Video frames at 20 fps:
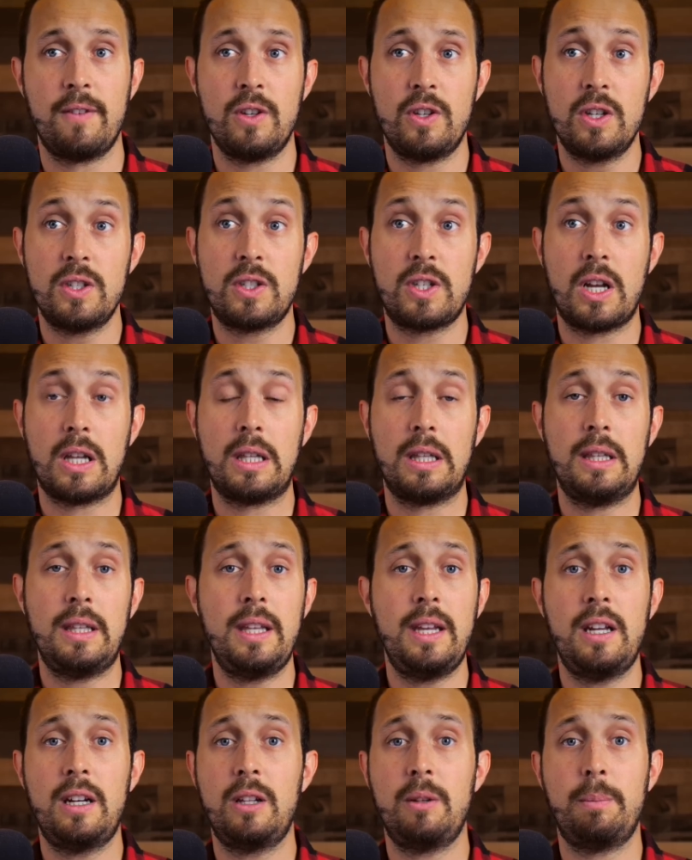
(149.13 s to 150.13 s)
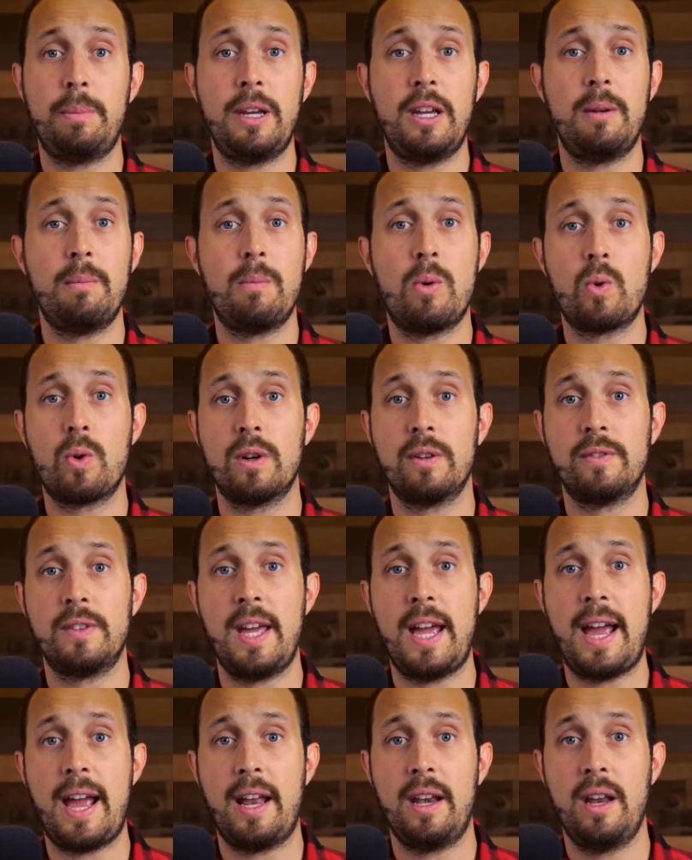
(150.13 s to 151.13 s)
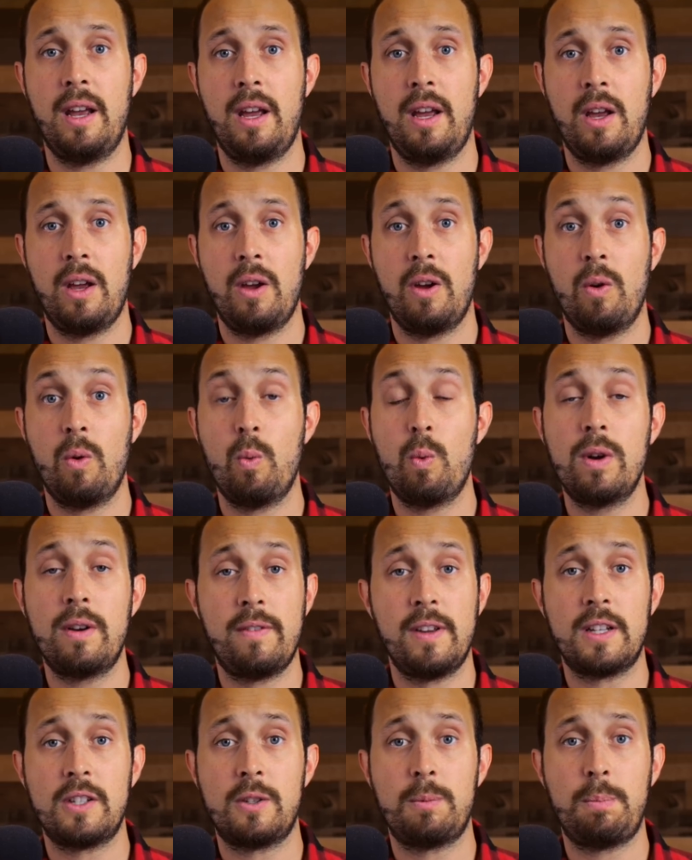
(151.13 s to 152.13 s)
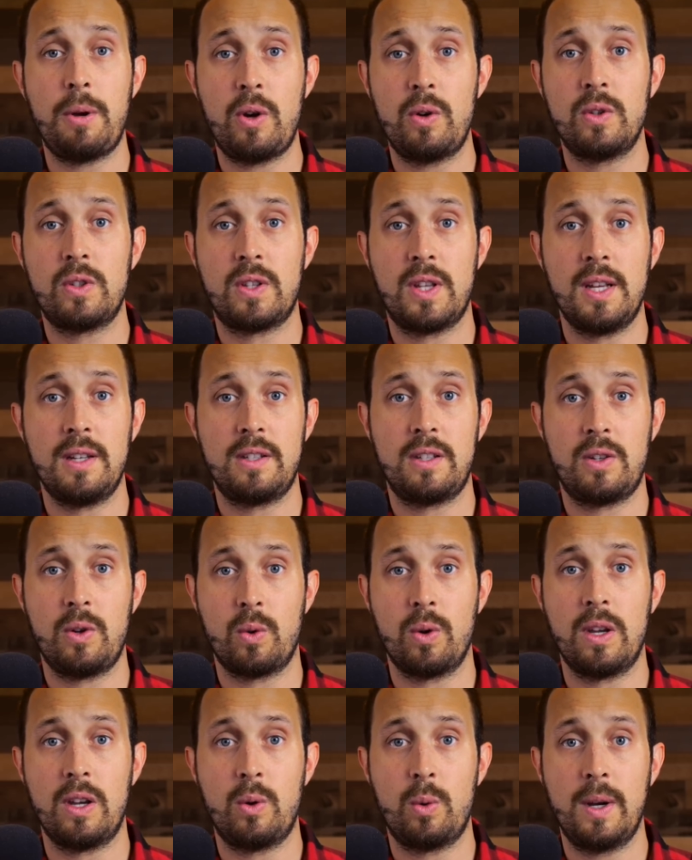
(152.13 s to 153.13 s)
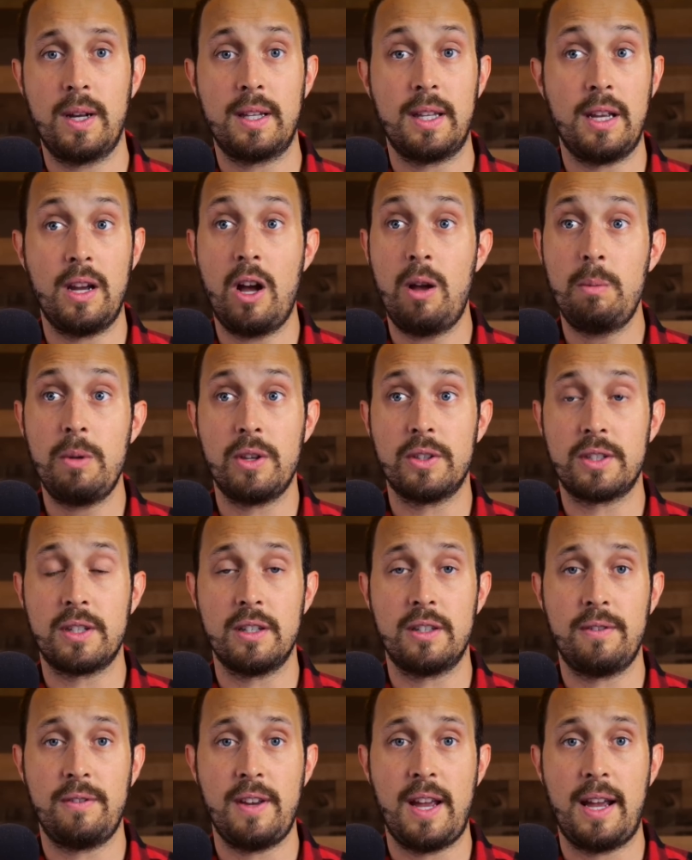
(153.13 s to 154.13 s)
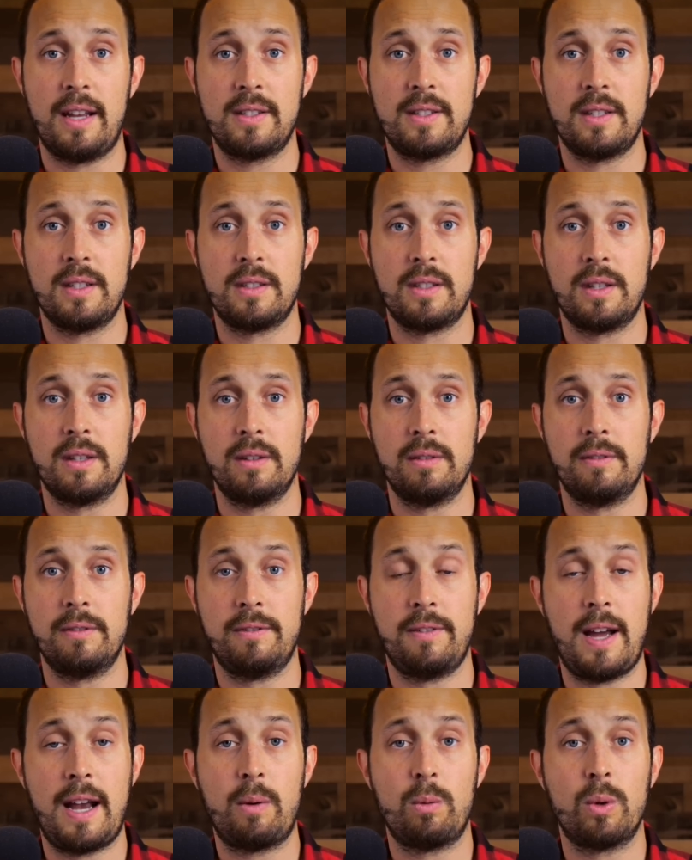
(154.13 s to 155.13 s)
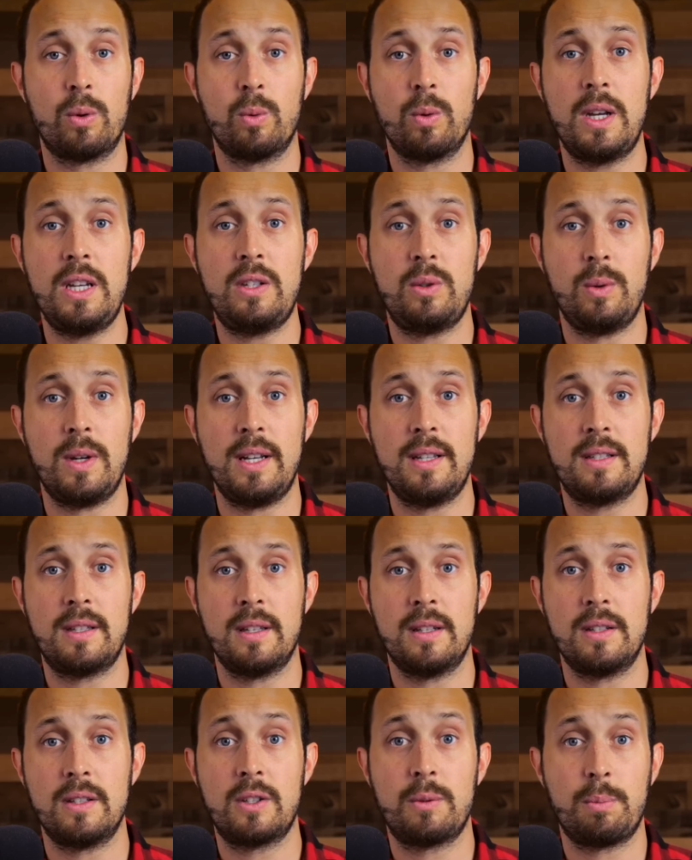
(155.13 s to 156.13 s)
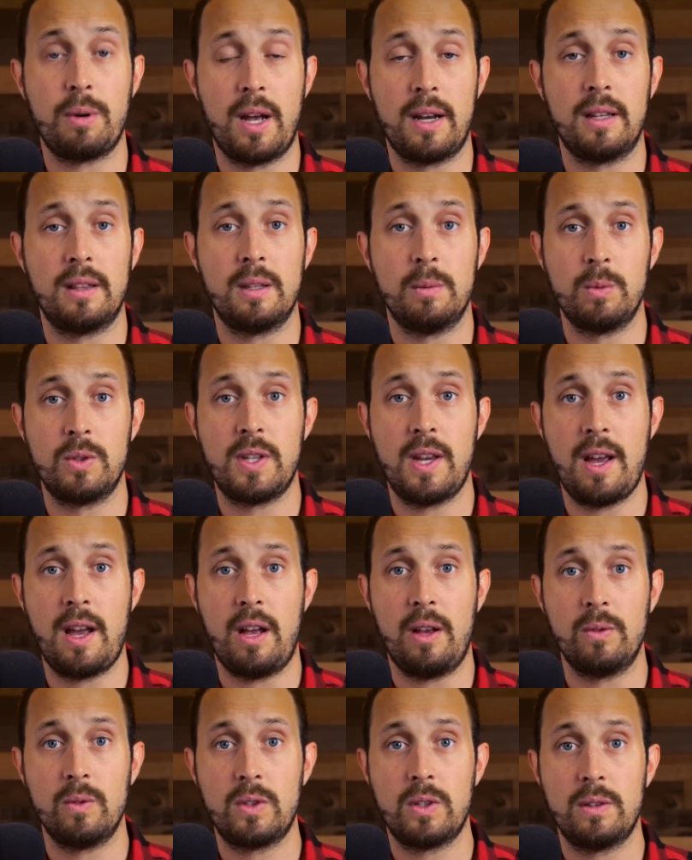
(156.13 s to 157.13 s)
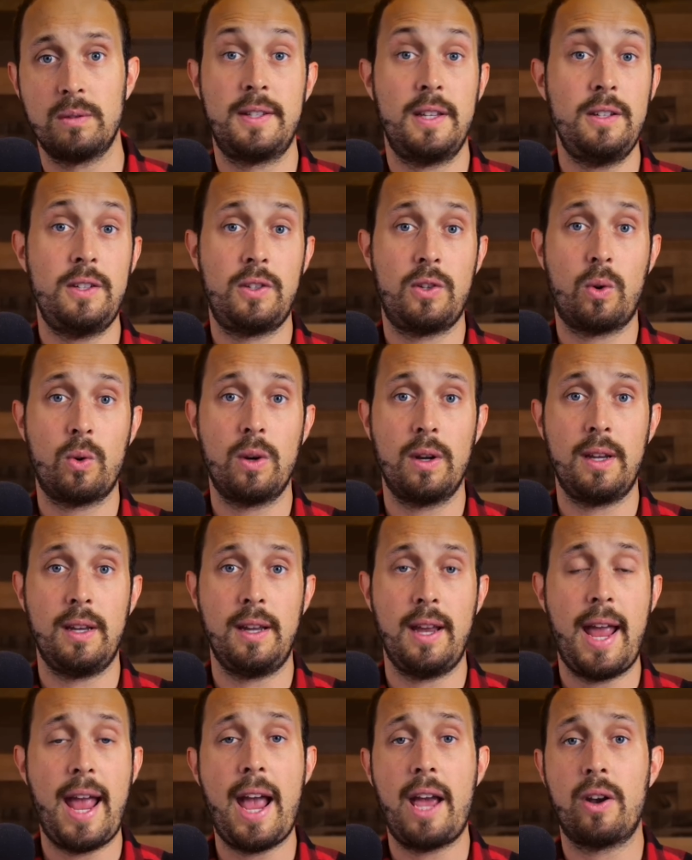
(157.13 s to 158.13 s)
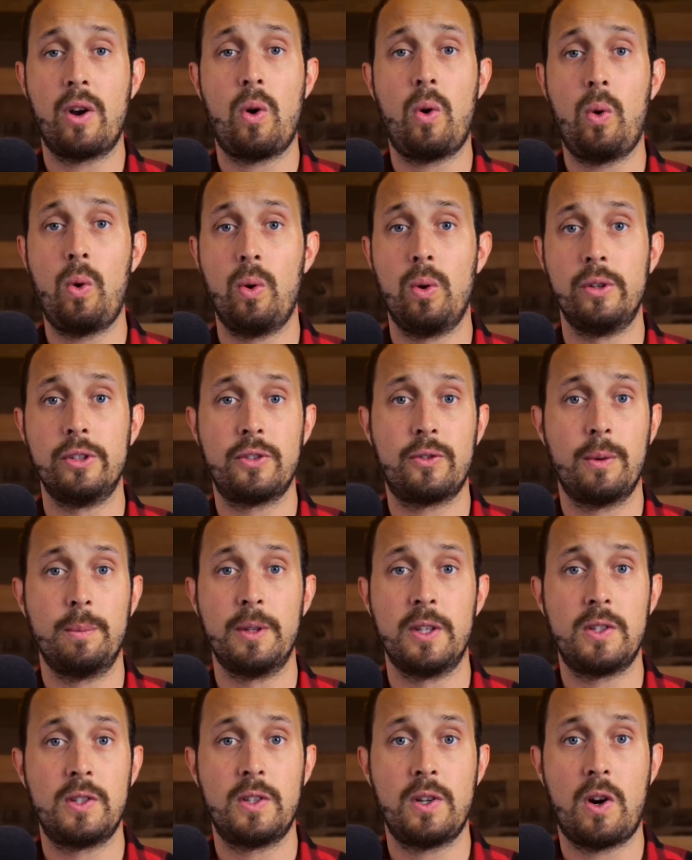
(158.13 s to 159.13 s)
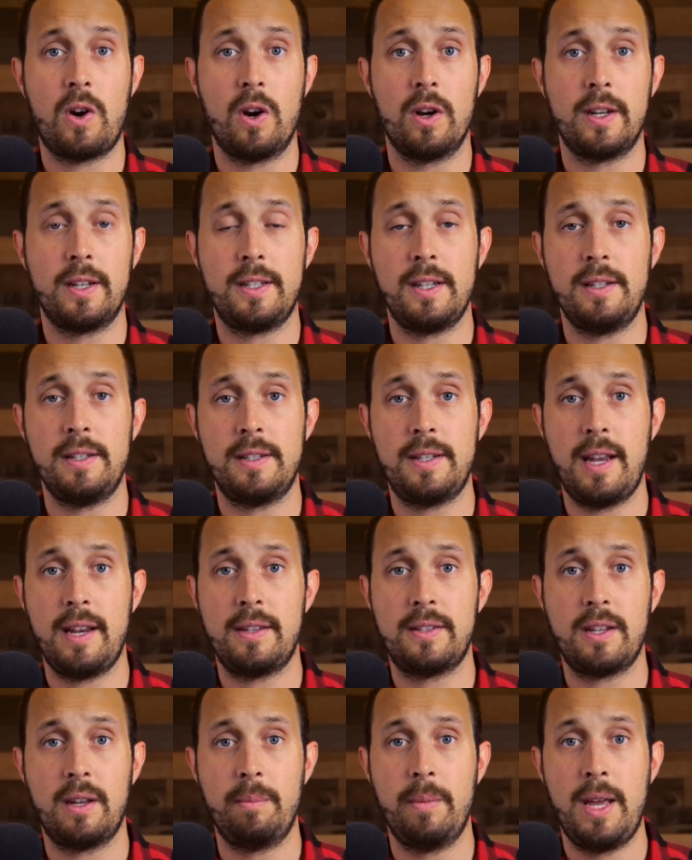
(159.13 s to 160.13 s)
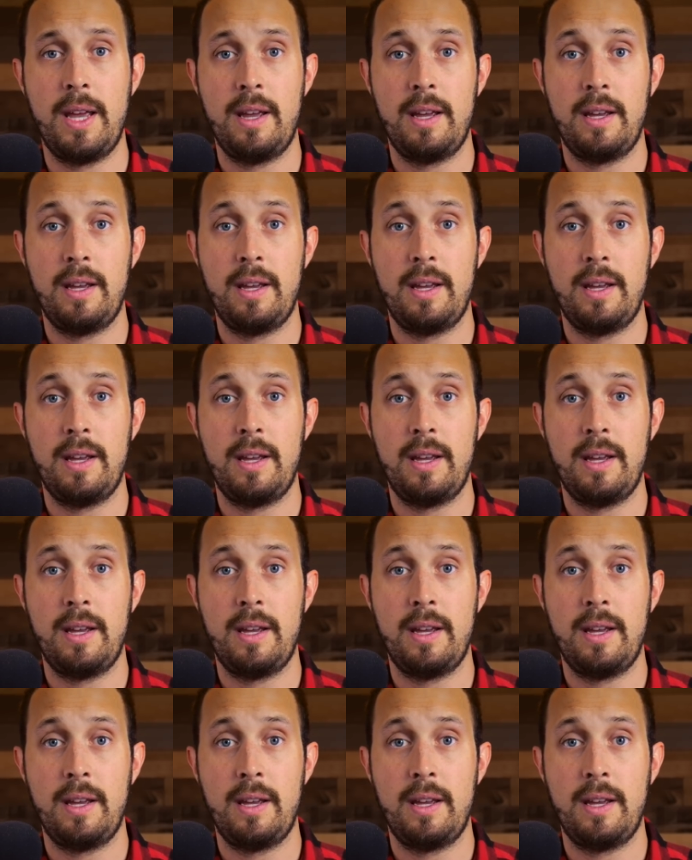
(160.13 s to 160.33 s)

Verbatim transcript: And just a little bit more of that would have exposed this story quickly, almost as fast as the viral retweets that spread it themselves. Because this story had holes from the start. It didn't take some